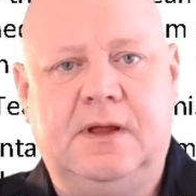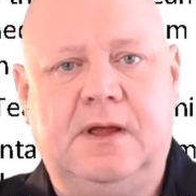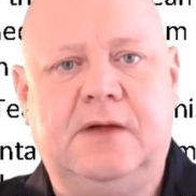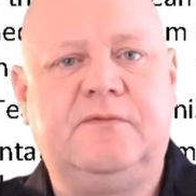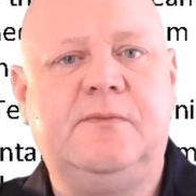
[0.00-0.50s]

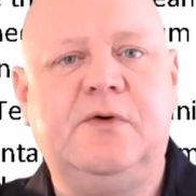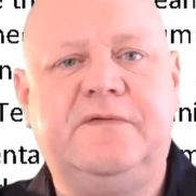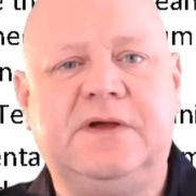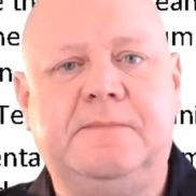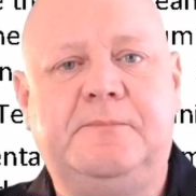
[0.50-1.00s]
And
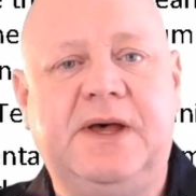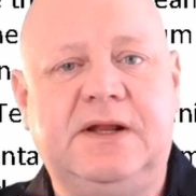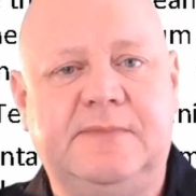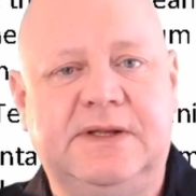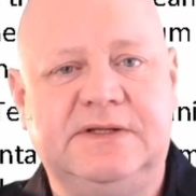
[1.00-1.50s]
removing
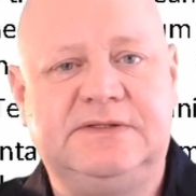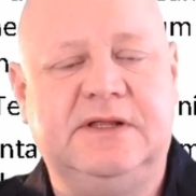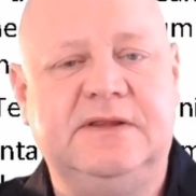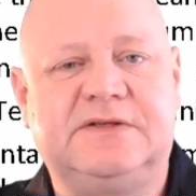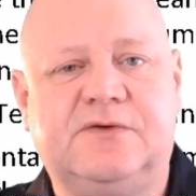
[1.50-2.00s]
impediments
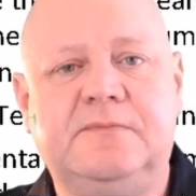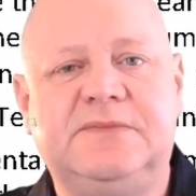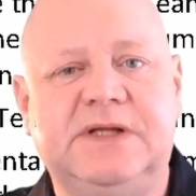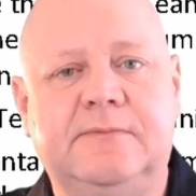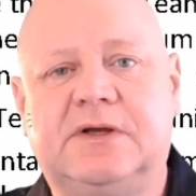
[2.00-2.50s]
that the Scrum
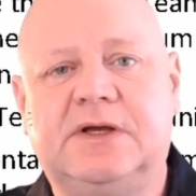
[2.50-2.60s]
team